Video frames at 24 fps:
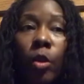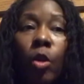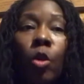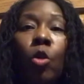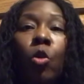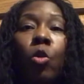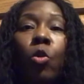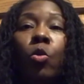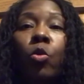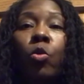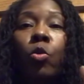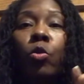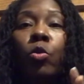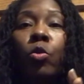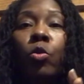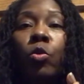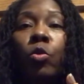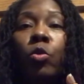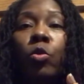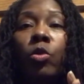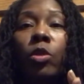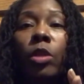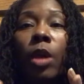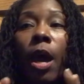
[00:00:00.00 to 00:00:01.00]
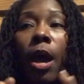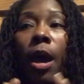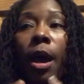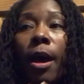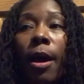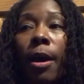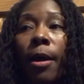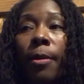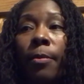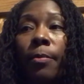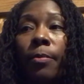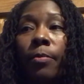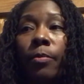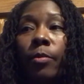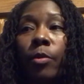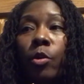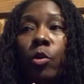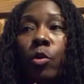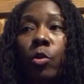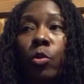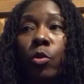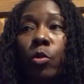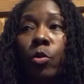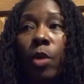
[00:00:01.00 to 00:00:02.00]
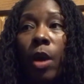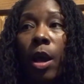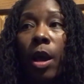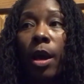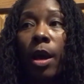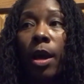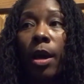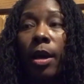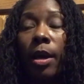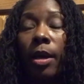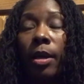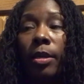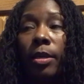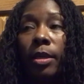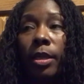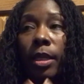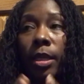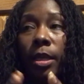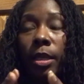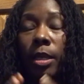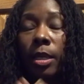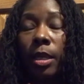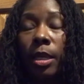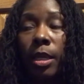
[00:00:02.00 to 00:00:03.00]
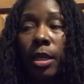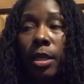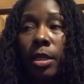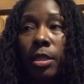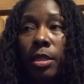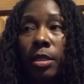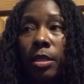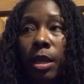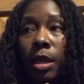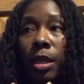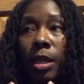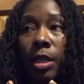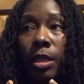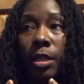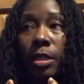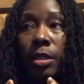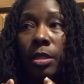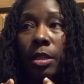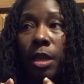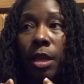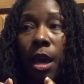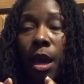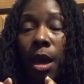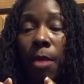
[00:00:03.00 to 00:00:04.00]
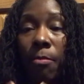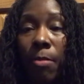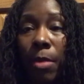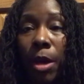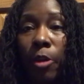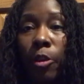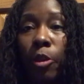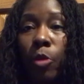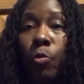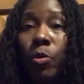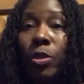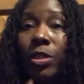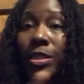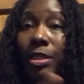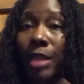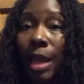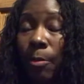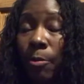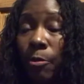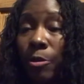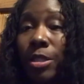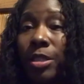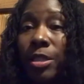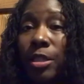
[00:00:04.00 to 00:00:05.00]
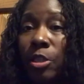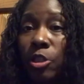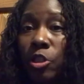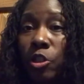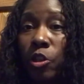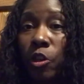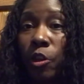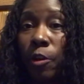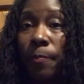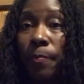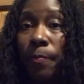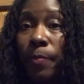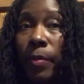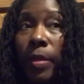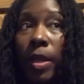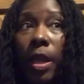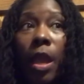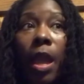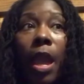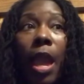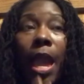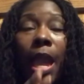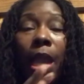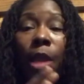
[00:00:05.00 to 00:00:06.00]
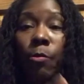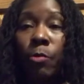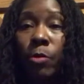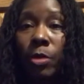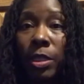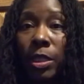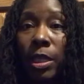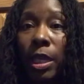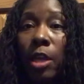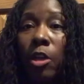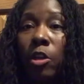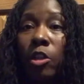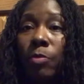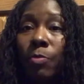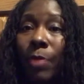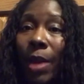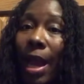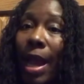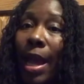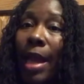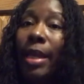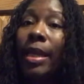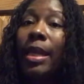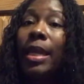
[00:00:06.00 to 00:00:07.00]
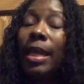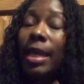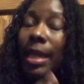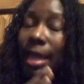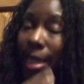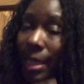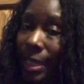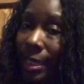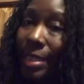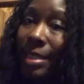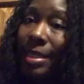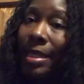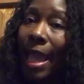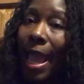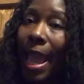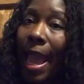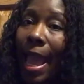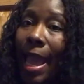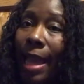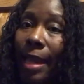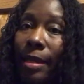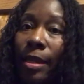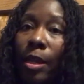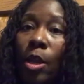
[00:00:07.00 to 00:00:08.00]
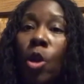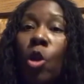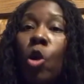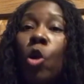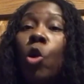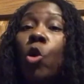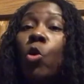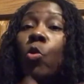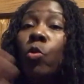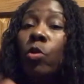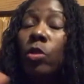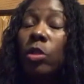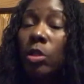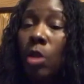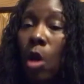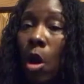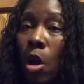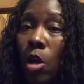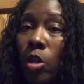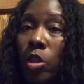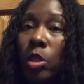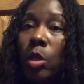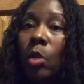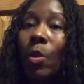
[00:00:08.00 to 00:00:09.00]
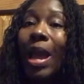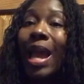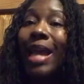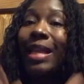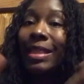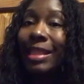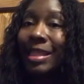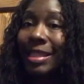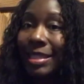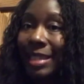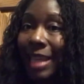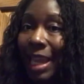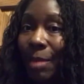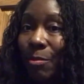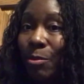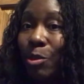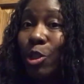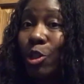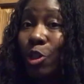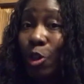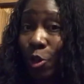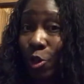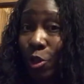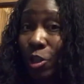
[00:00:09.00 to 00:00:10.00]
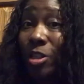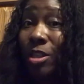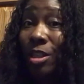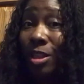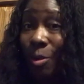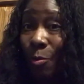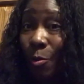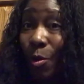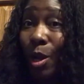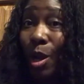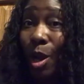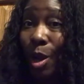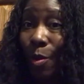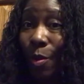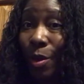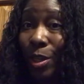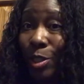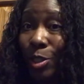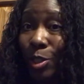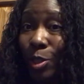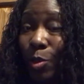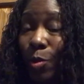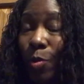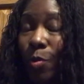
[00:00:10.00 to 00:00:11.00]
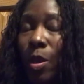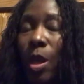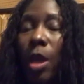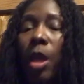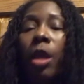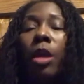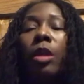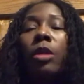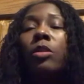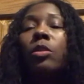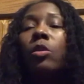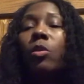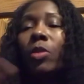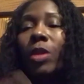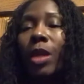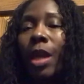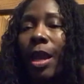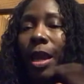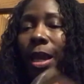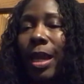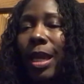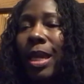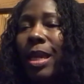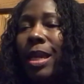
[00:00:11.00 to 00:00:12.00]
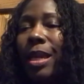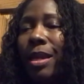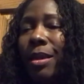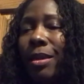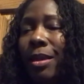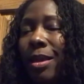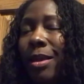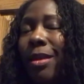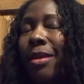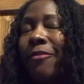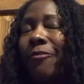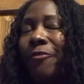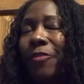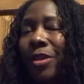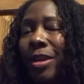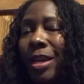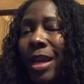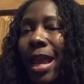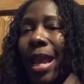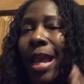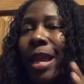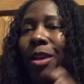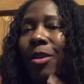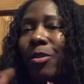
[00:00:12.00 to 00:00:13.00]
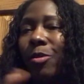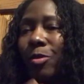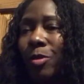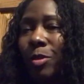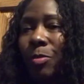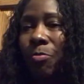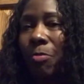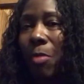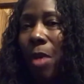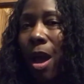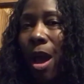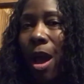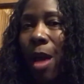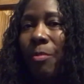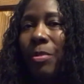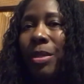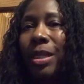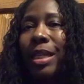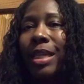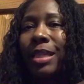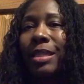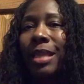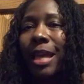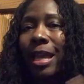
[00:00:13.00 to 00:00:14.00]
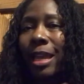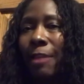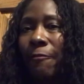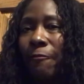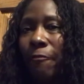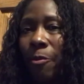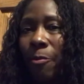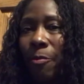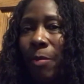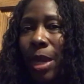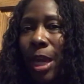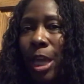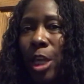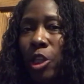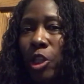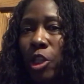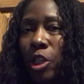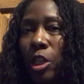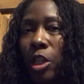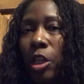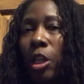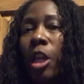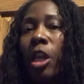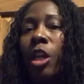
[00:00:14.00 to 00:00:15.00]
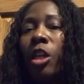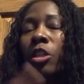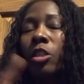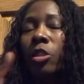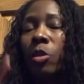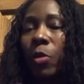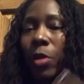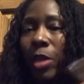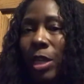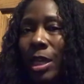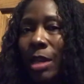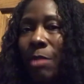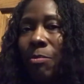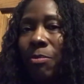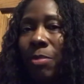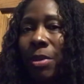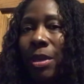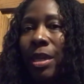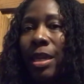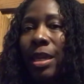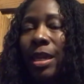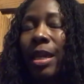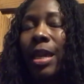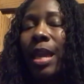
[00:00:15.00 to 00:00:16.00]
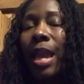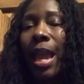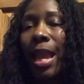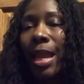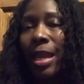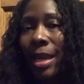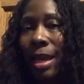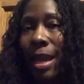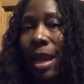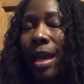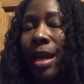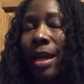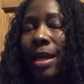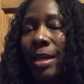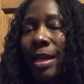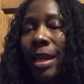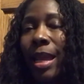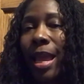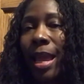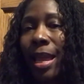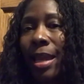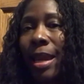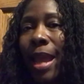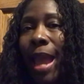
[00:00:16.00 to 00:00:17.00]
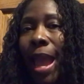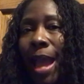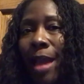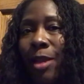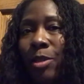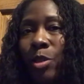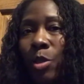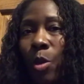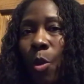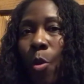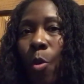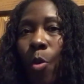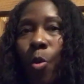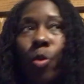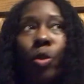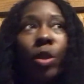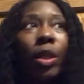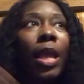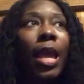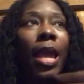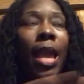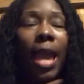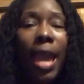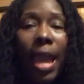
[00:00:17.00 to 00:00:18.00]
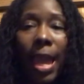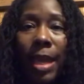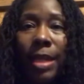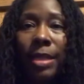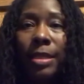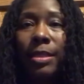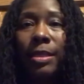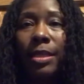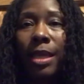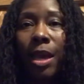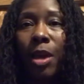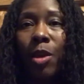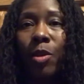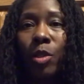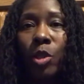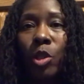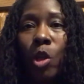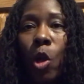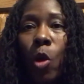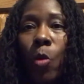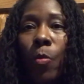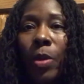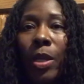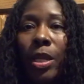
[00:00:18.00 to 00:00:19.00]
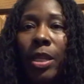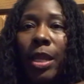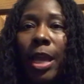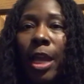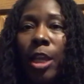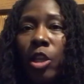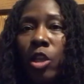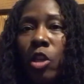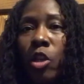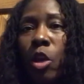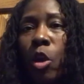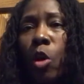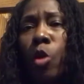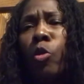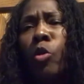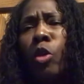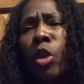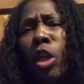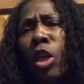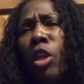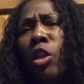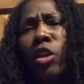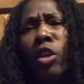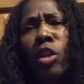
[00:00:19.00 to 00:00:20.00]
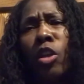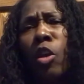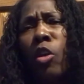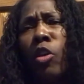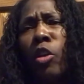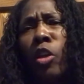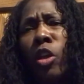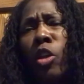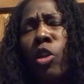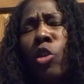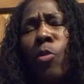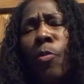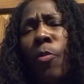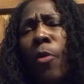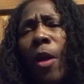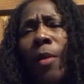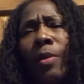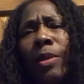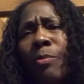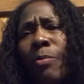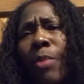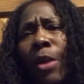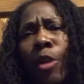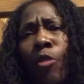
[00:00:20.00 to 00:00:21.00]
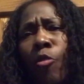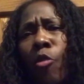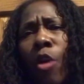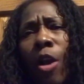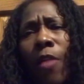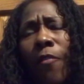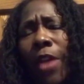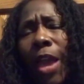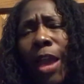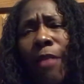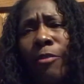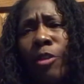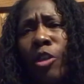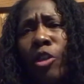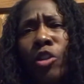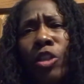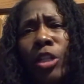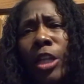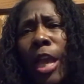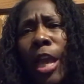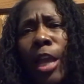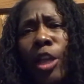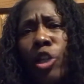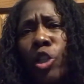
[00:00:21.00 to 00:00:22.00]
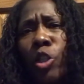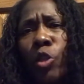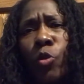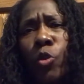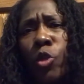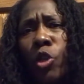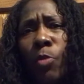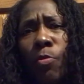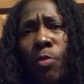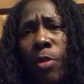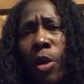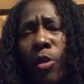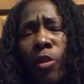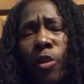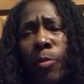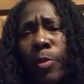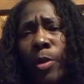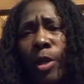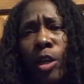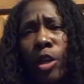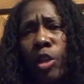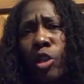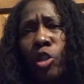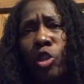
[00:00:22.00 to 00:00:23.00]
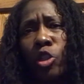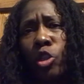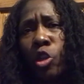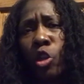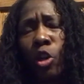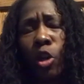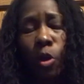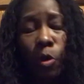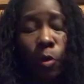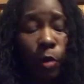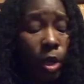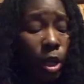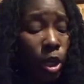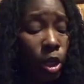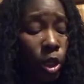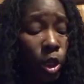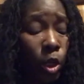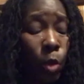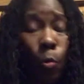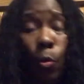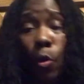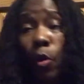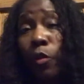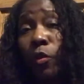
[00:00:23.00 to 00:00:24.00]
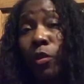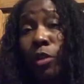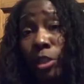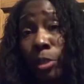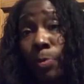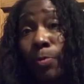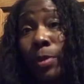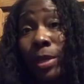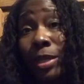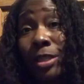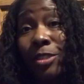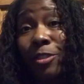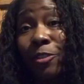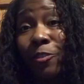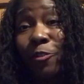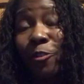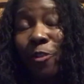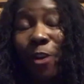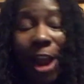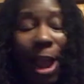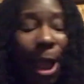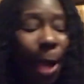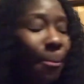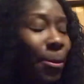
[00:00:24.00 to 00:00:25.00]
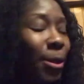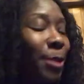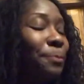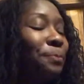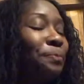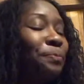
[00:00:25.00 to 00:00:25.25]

who's um, who uh, his his uh, mother was Deborah's sister and was killed by his dad who was also at the same church that they were going to so yeah he finagled mom to get that information so he could be an, an, an asshole and tell Toby that you know you know you, you're probably better off having your dad shoot your mother because you know you're worthless piece of crap